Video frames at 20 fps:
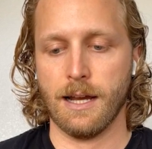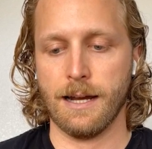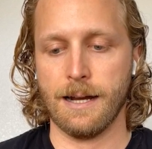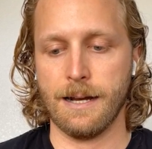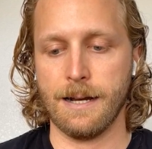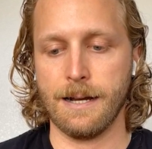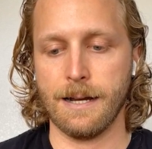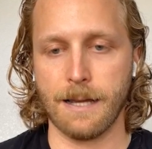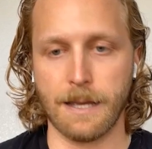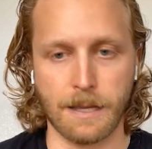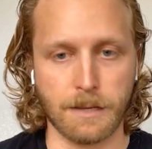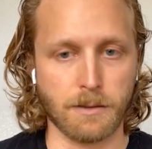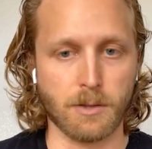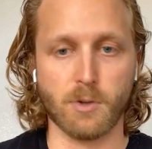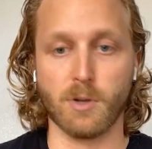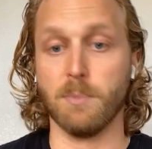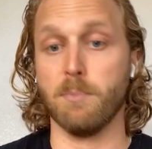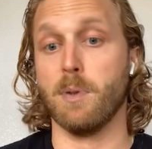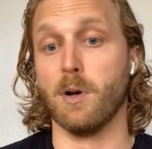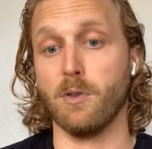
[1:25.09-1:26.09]
You
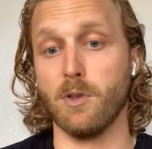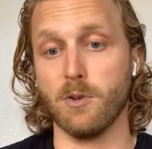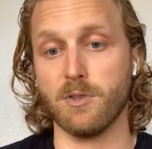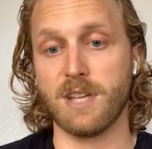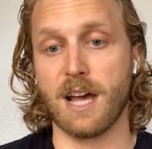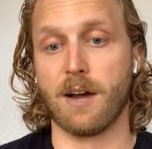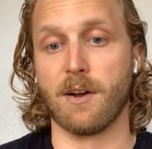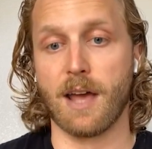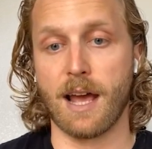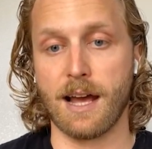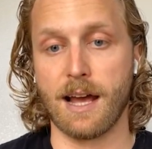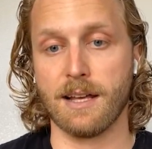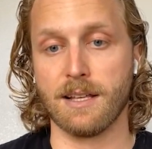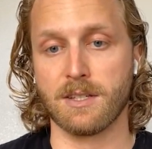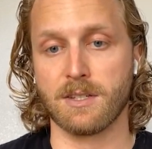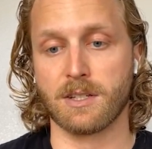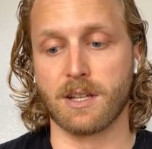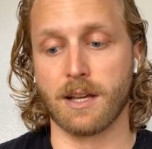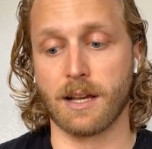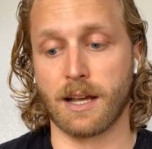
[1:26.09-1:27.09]
can build those out
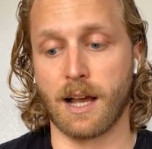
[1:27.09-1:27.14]
as